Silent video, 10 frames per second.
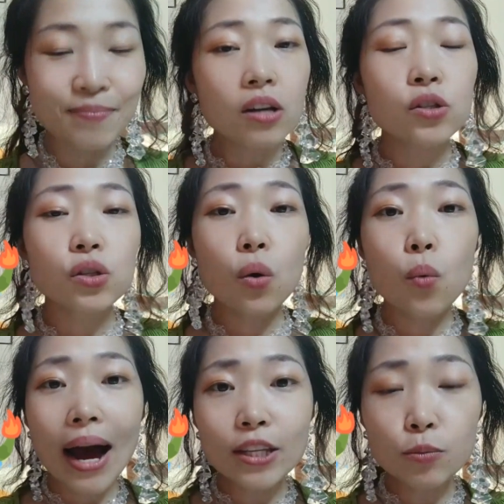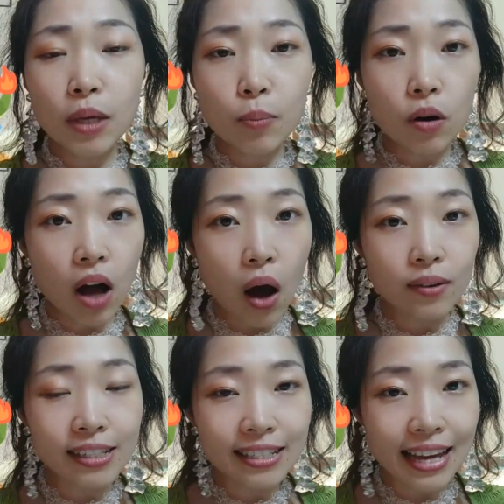So why do people call
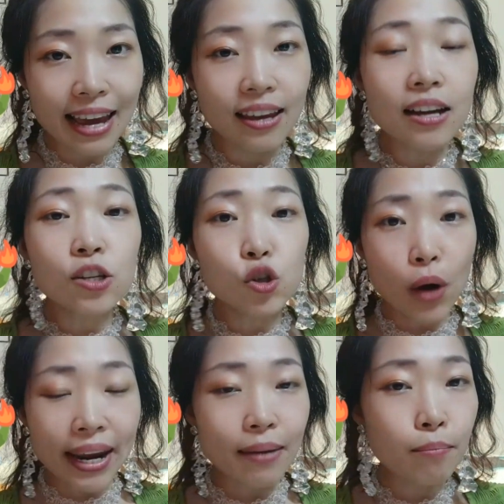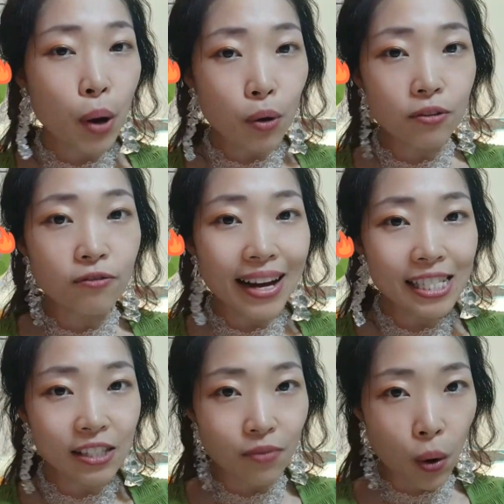today Dragon Boat
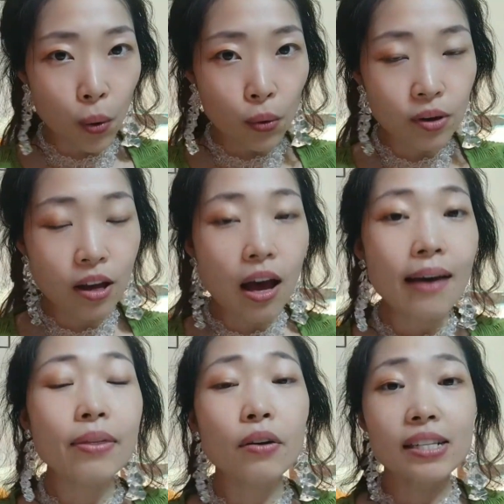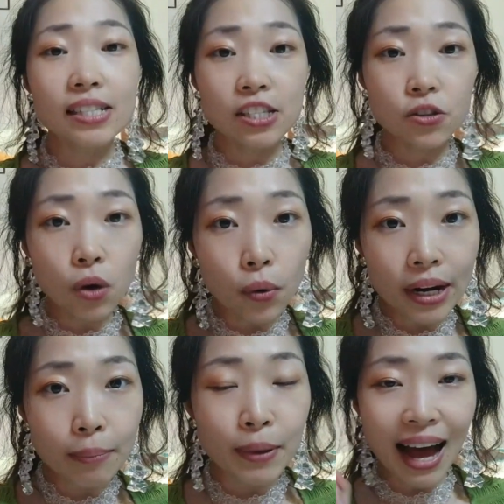Festival? There is a
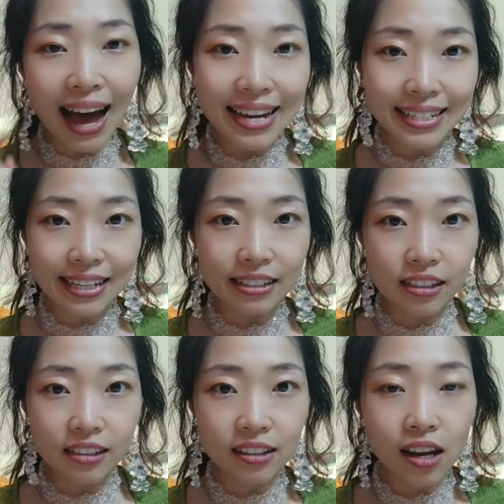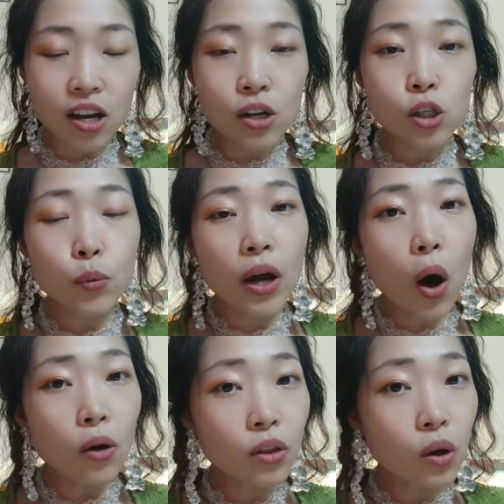story behind it. So we
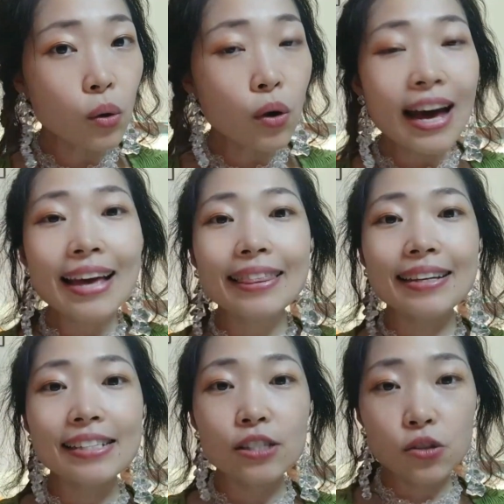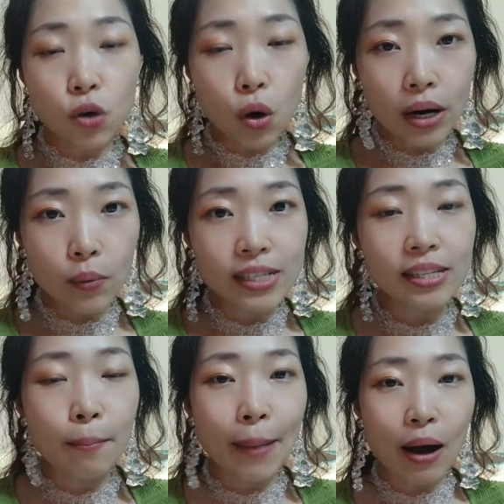all know this story was
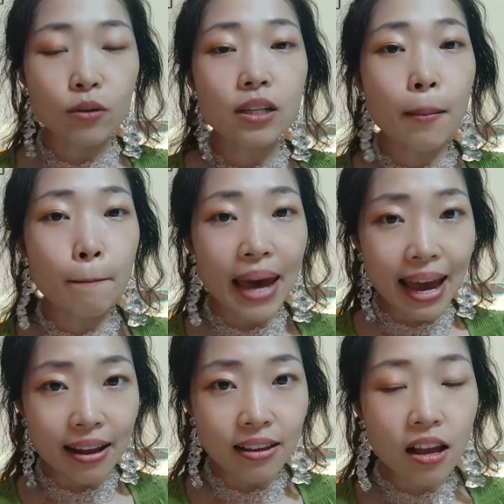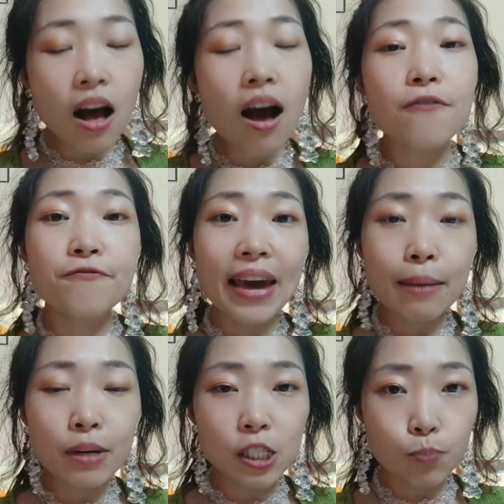about a man, a
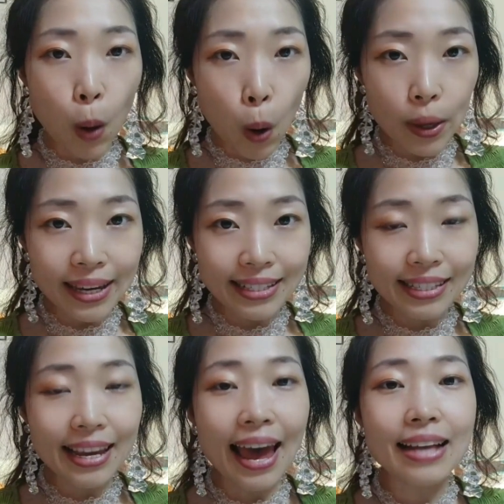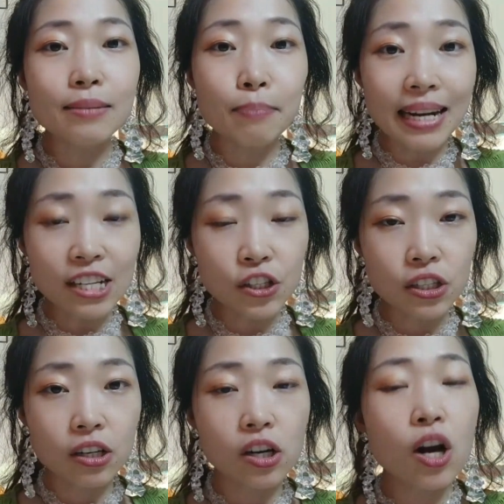famous poet and
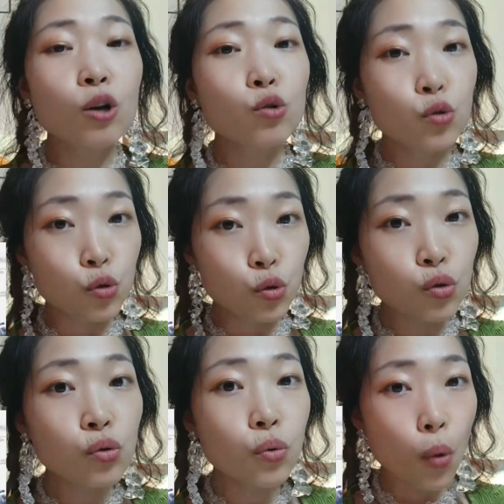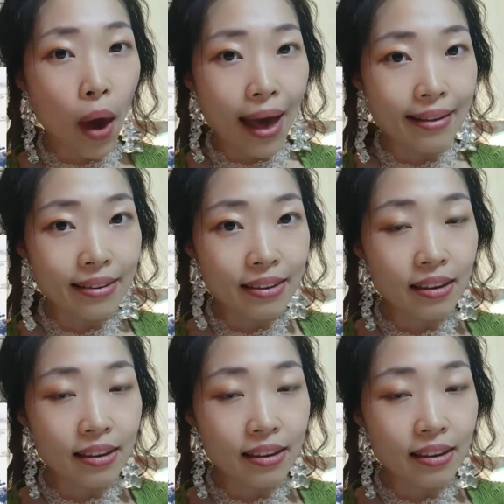minister, Qu Yuan.